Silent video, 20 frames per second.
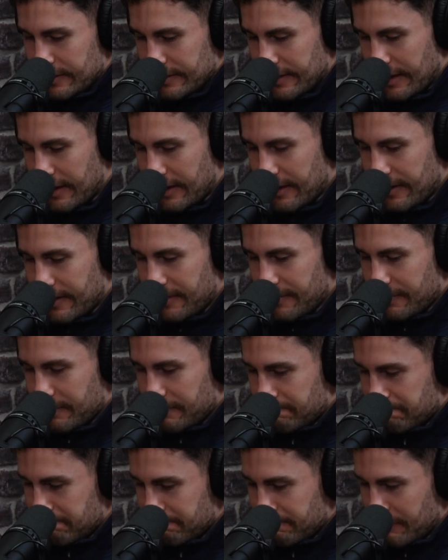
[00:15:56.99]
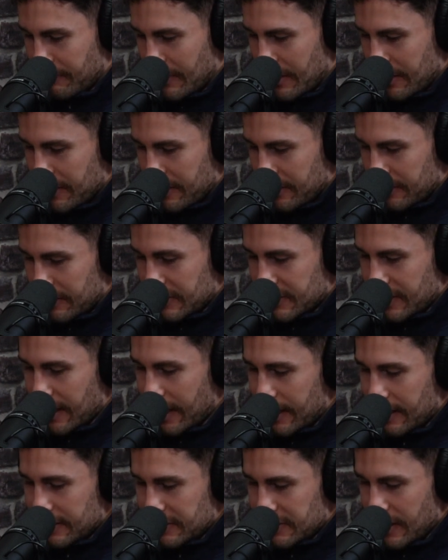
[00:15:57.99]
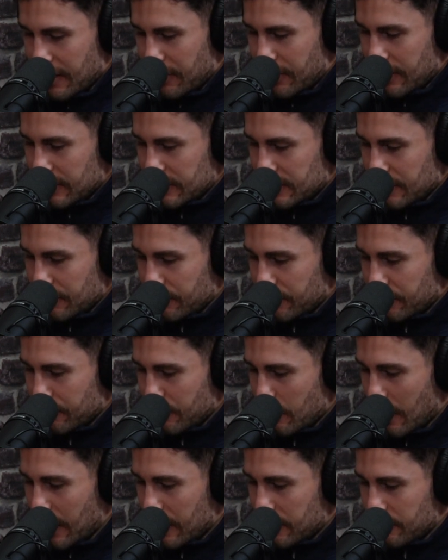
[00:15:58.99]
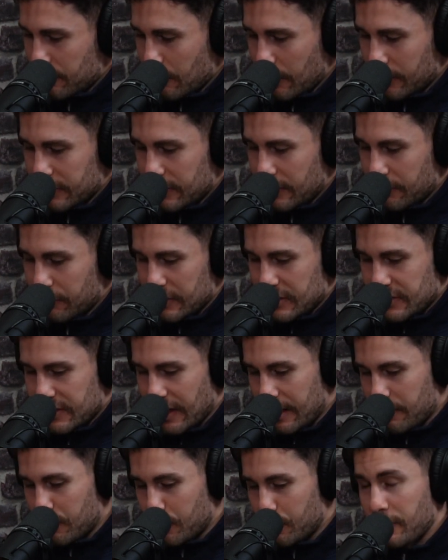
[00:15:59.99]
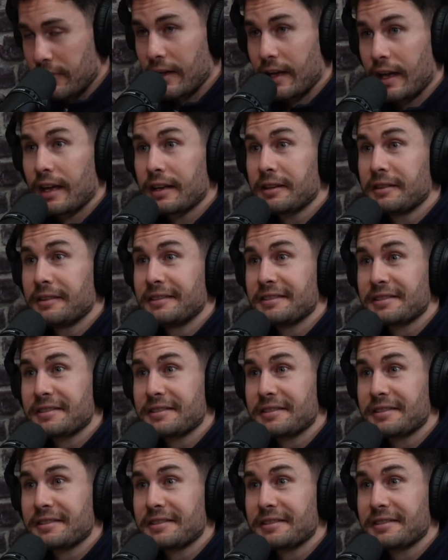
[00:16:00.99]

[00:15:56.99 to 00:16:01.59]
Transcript: And see things have remained relatively stable with the head.